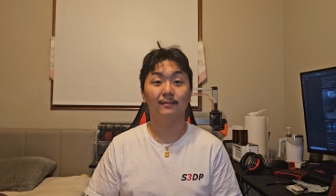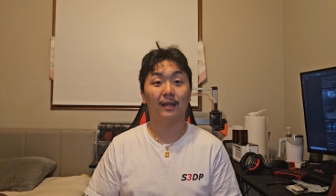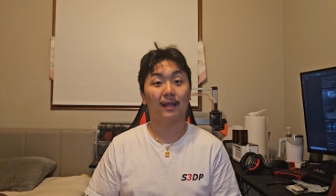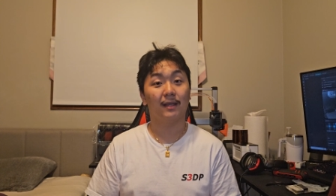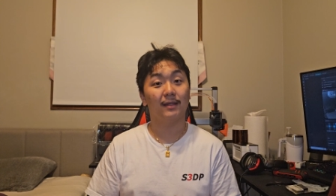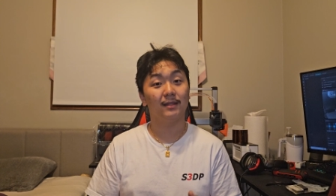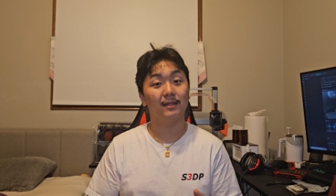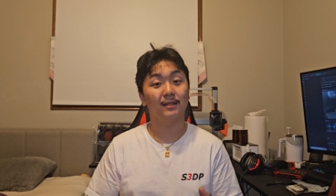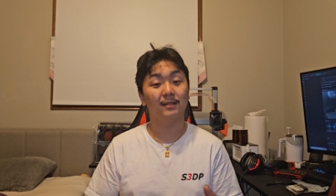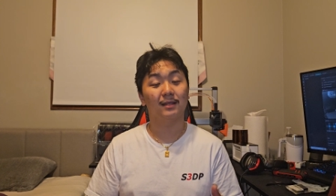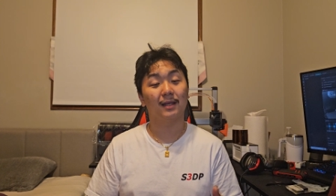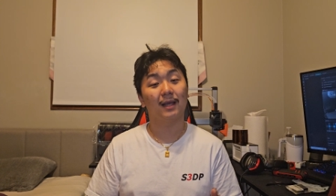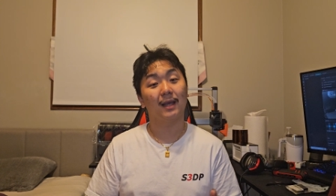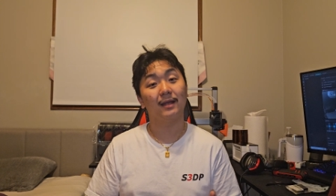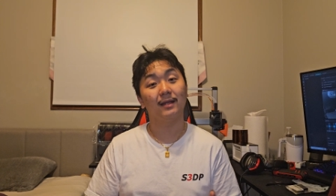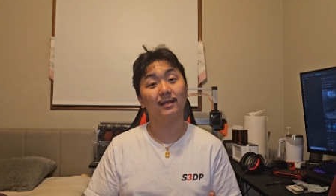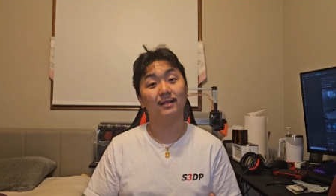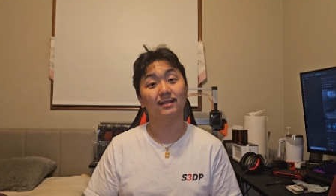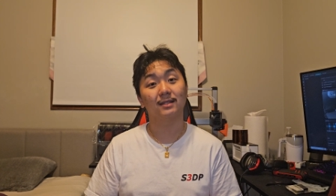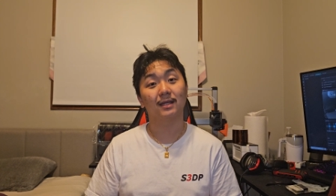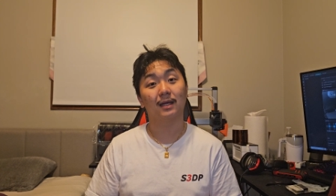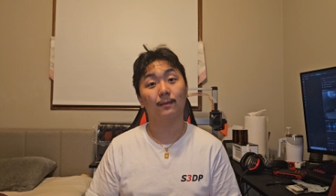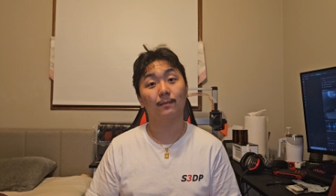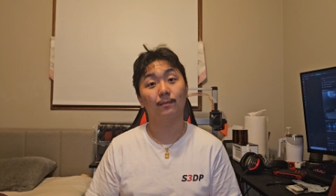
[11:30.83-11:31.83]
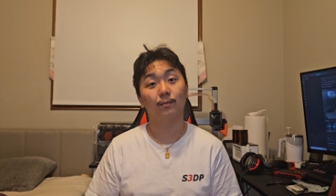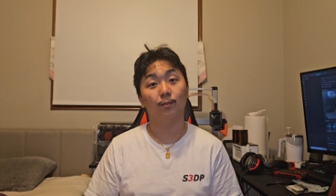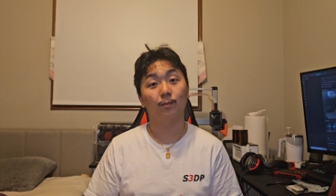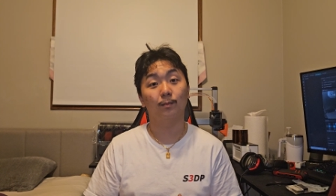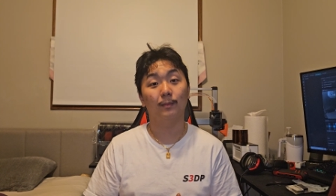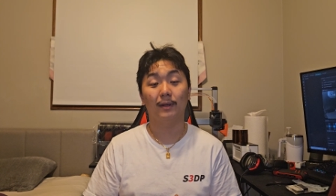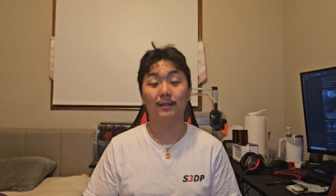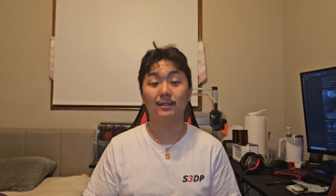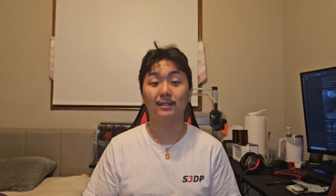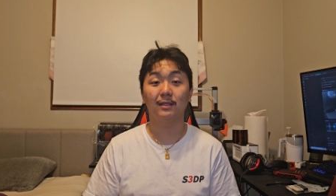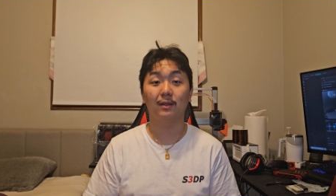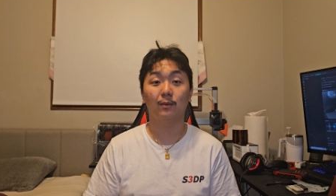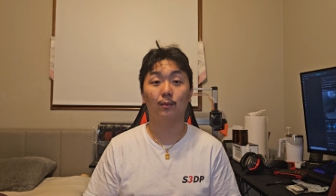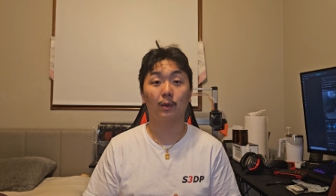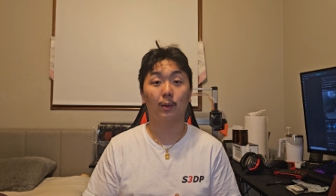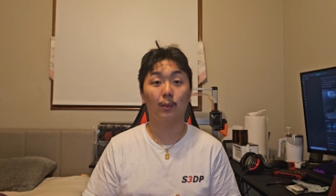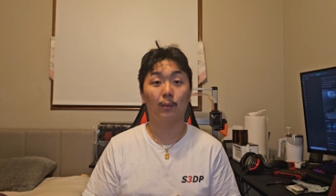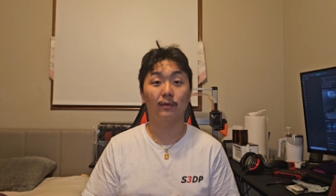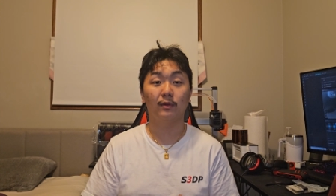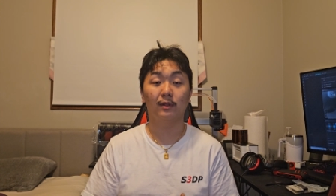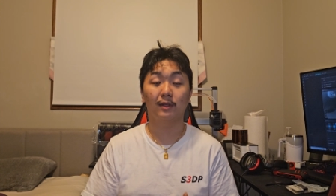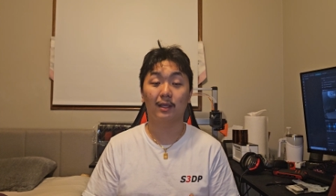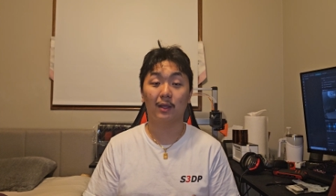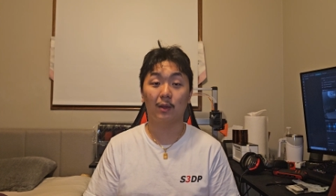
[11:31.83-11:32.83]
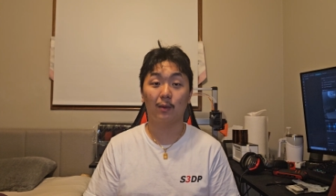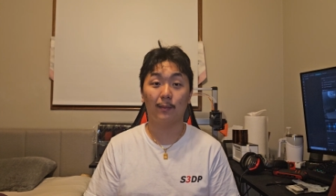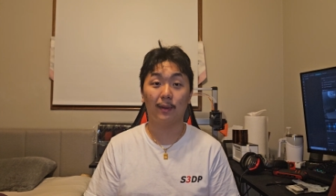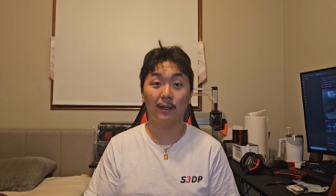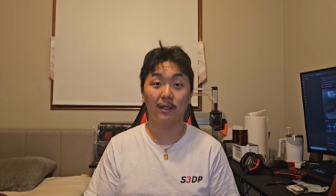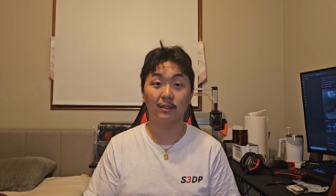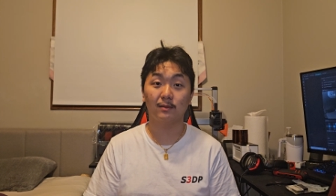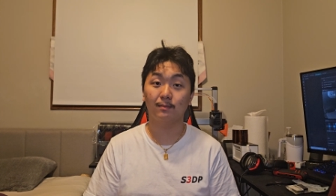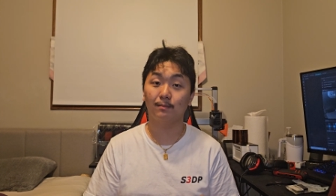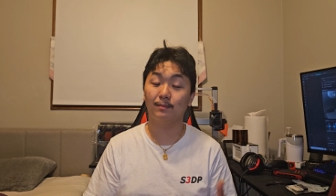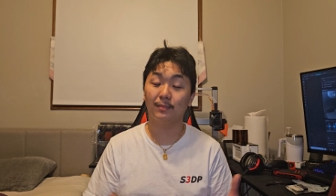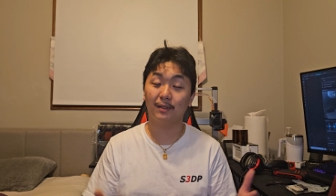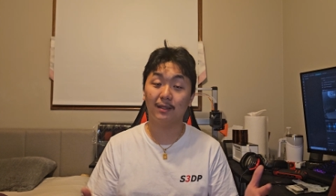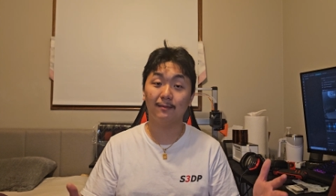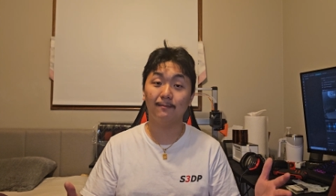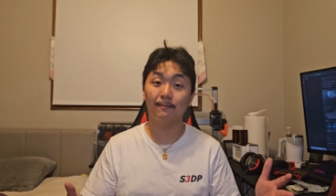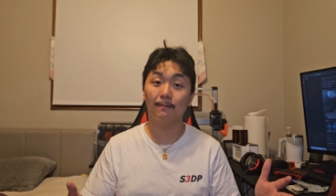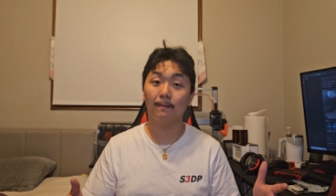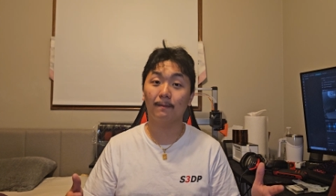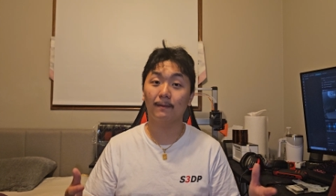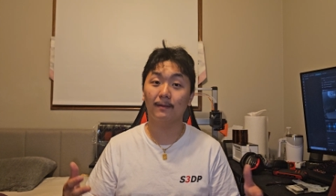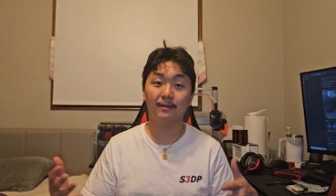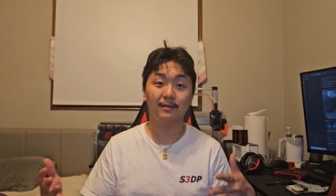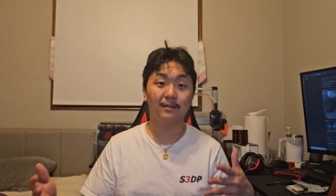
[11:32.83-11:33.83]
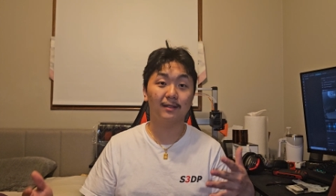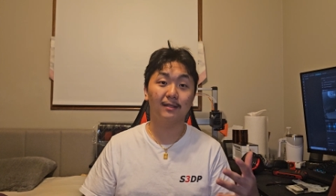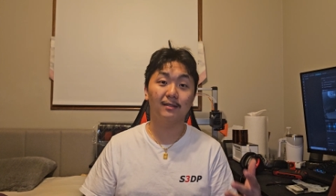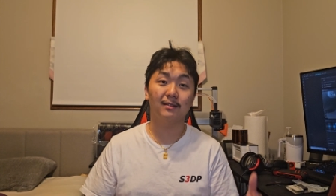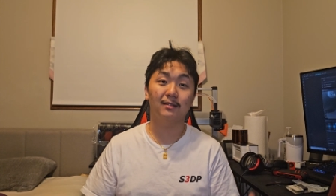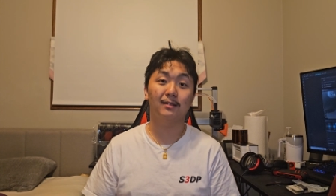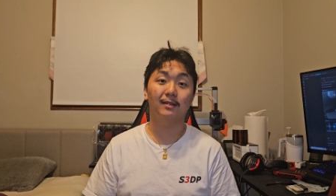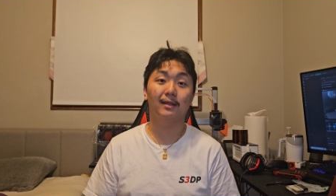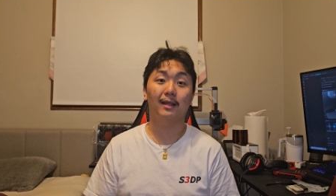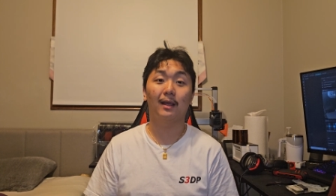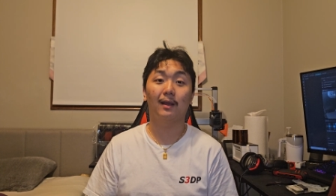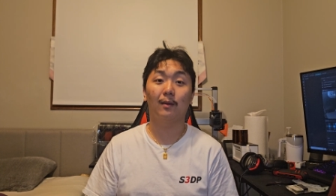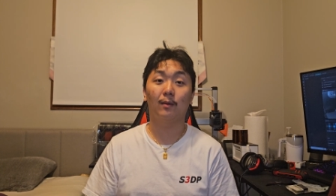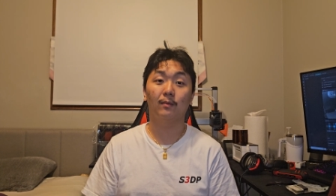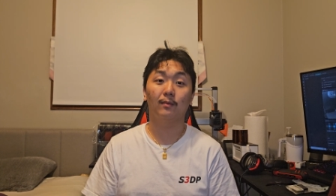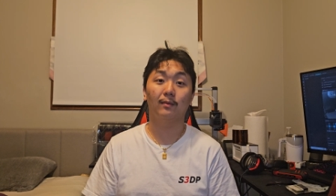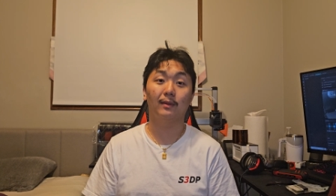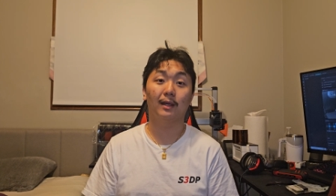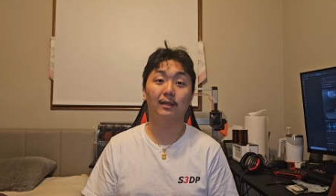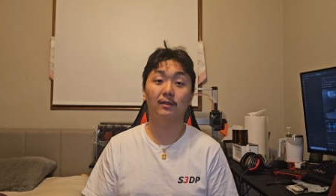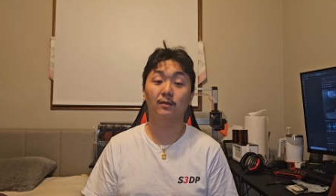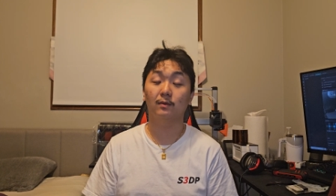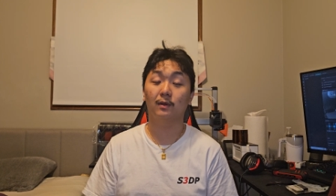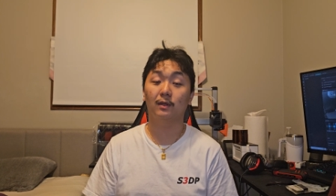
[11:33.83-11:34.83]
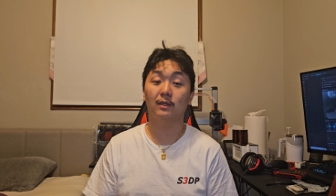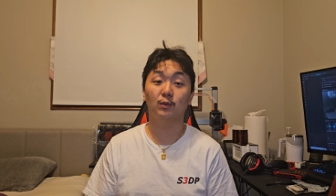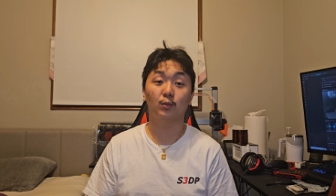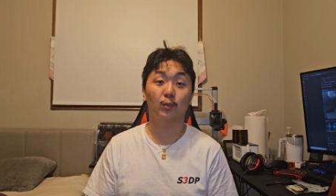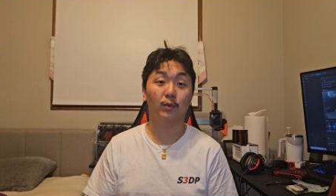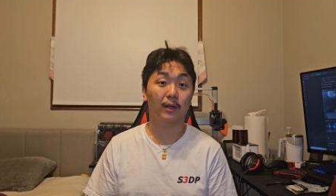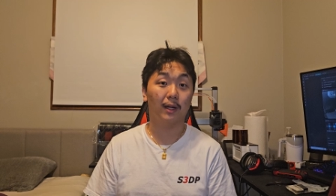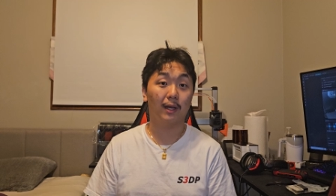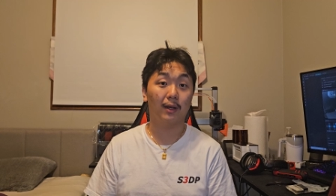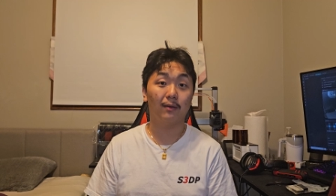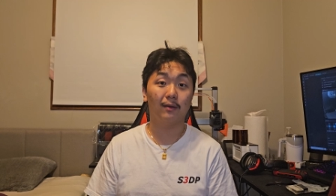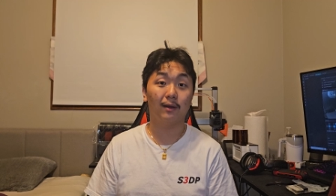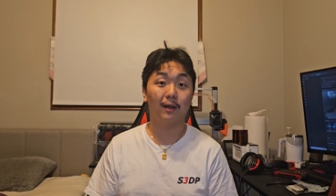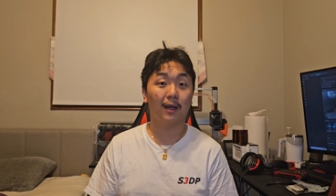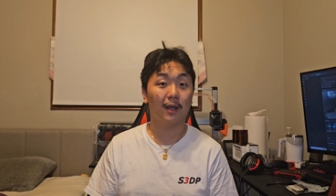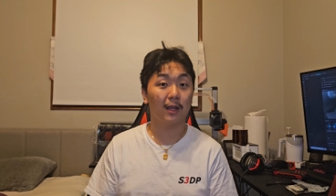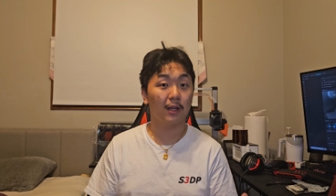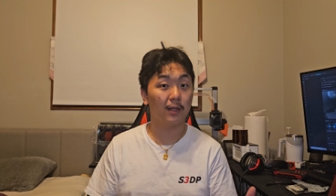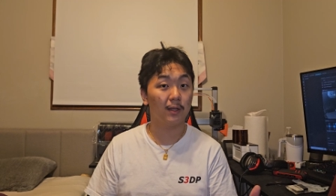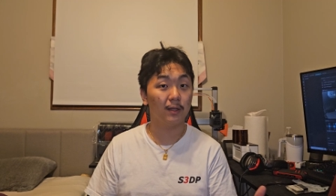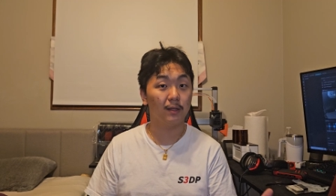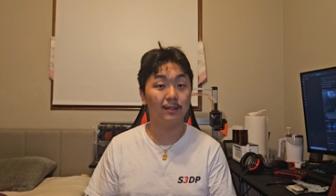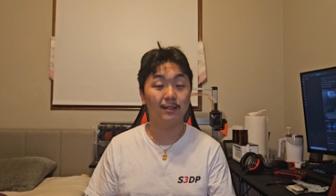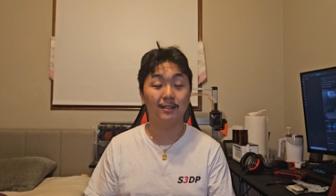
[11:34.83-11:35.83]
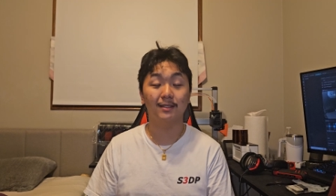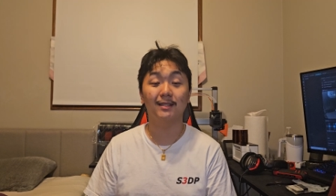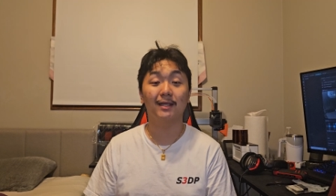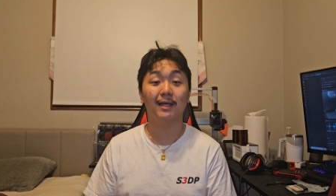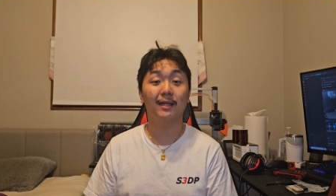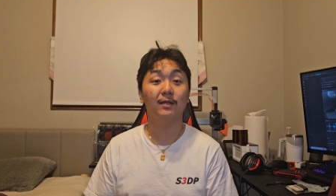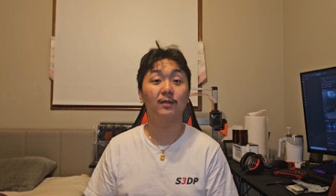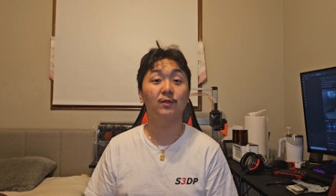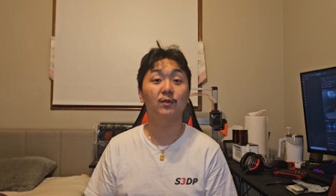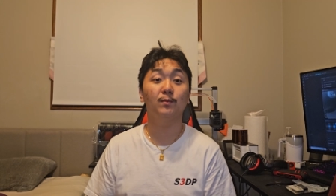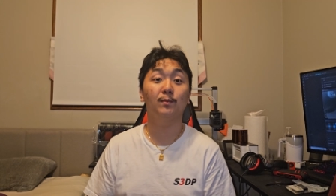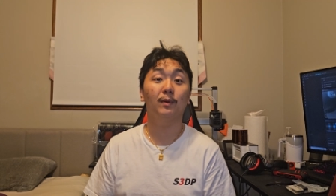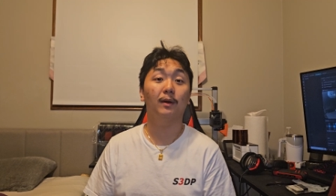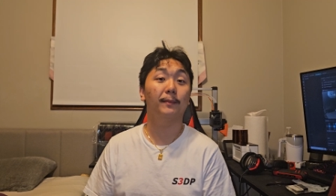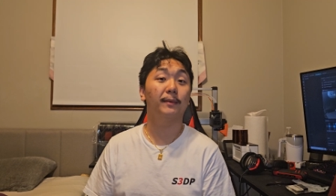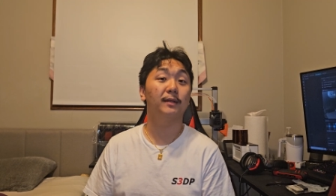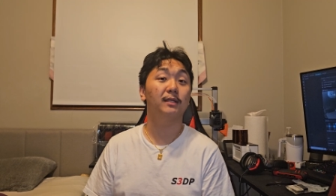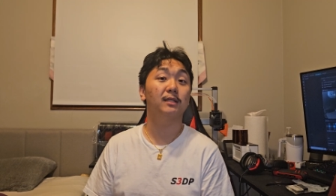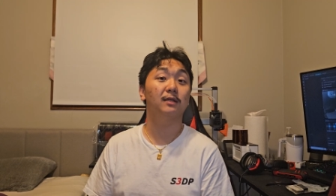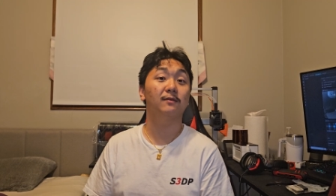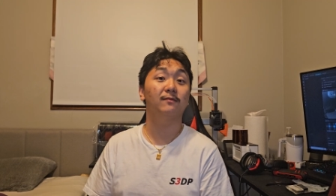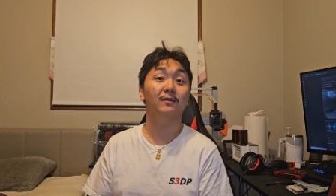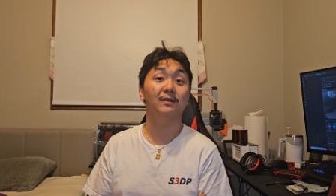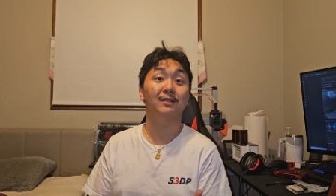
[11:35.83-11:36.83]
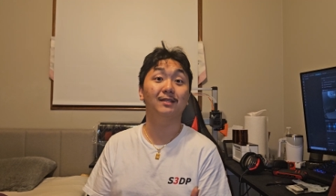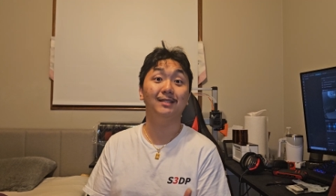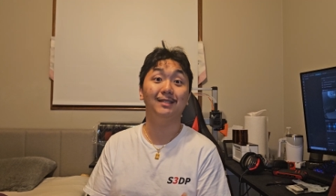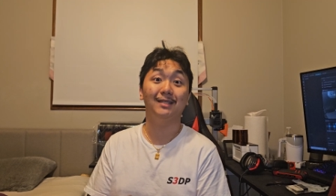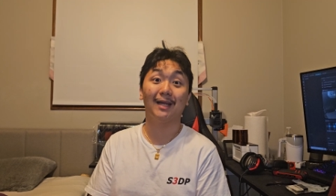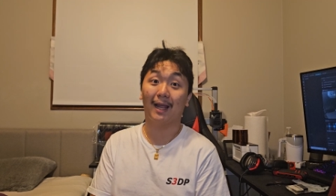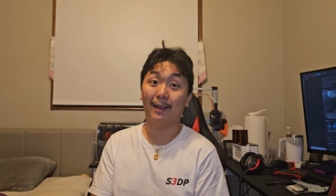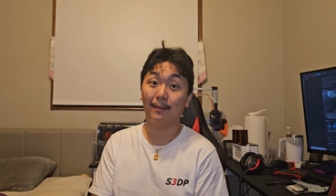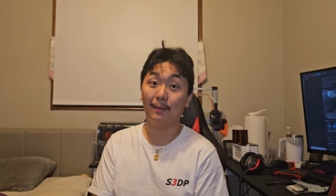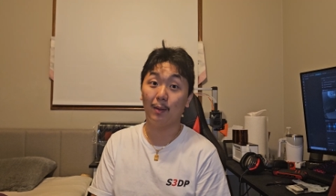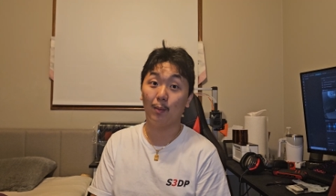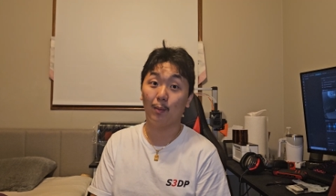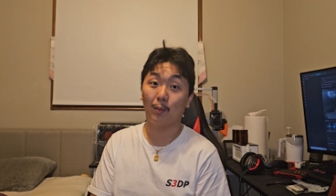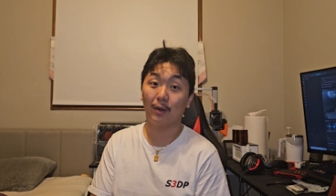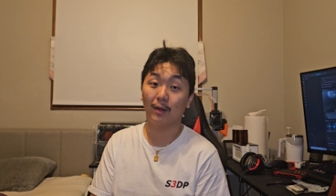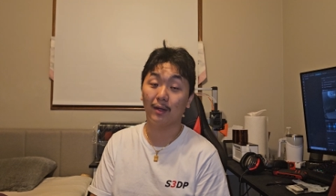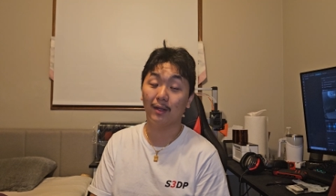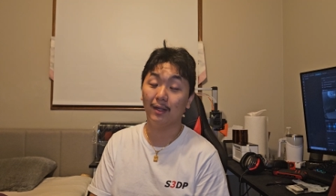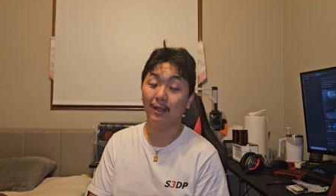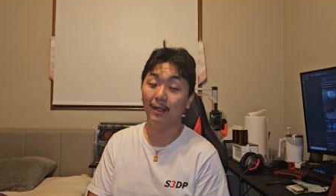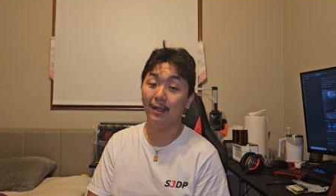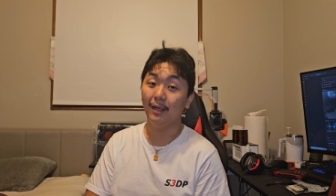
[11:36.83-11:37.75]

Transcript: I did kind of stop messing around with the K one Max, but since that nozzle has spread out, I decided to buy myself a diamond one,